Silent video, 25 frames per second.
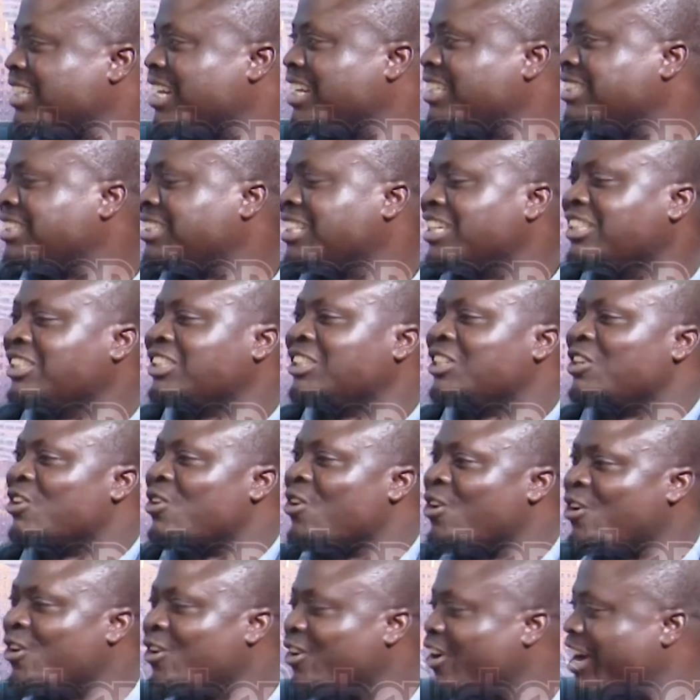Charles says,
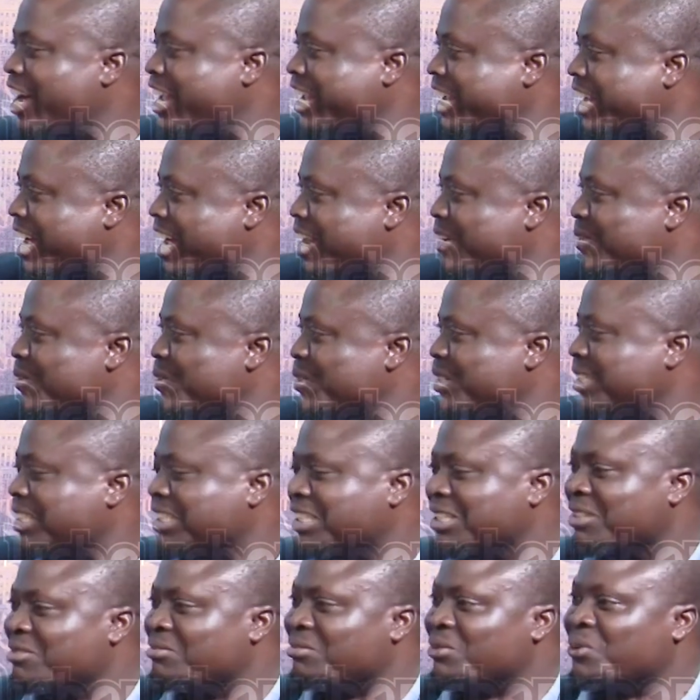no, I cannot
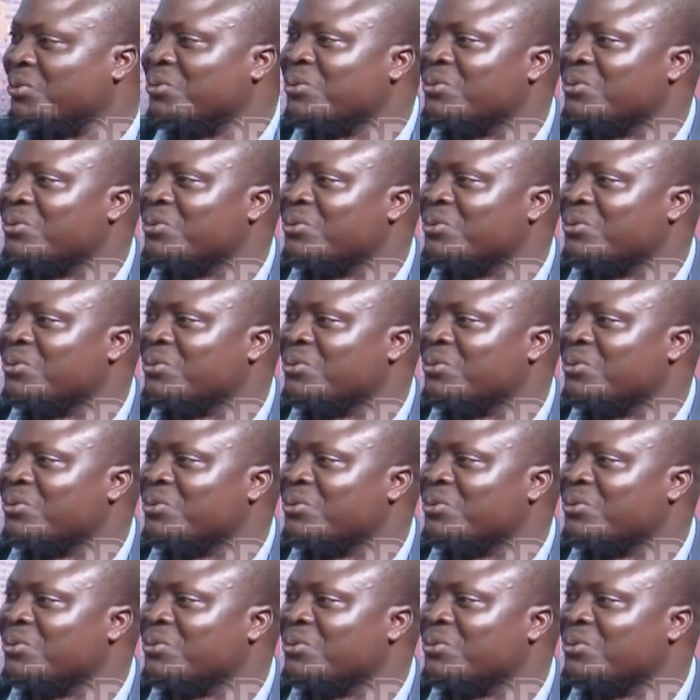give you,